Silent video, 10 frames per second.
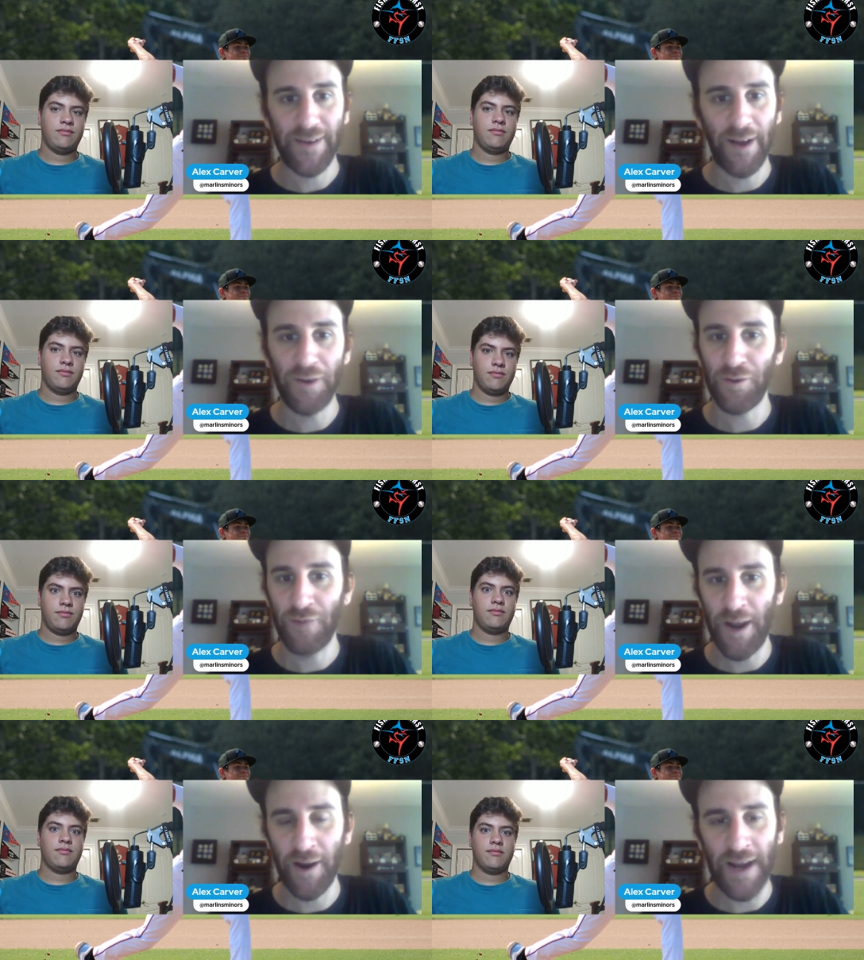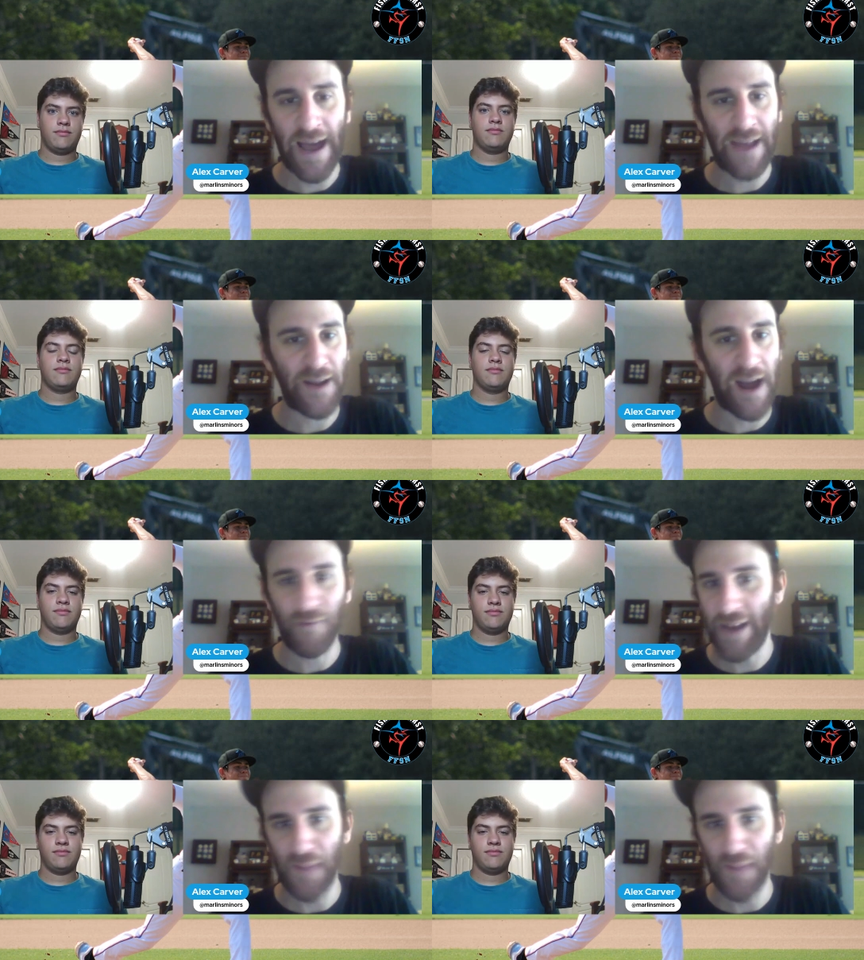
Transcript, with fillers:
Speaker 1: the radar guy, not ranked by a lot